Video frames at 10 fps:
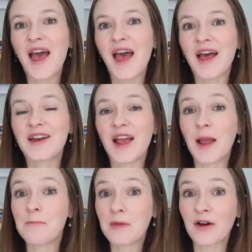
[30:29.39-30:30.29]
and
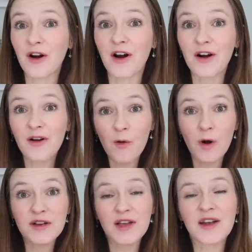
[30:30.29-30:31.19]
a mirror
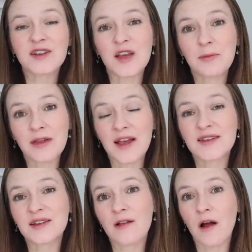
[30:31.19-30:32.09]
horizontally
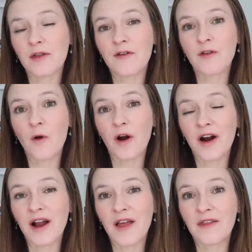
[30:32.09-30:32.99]
placed along the
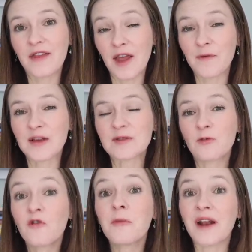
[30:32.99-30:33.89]
floor in the infant's
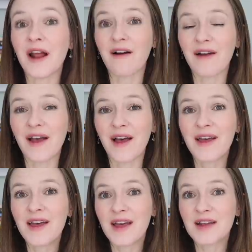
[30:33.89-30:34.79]
movement area
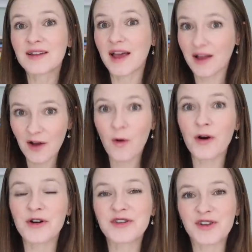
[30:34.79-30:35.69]
is like a
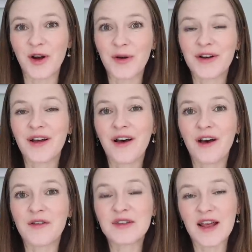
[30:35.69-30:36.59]
cornerstone
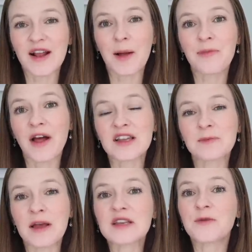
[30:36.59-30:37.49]
of setting up that
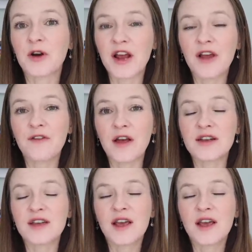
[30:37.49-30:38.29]
space for an infant.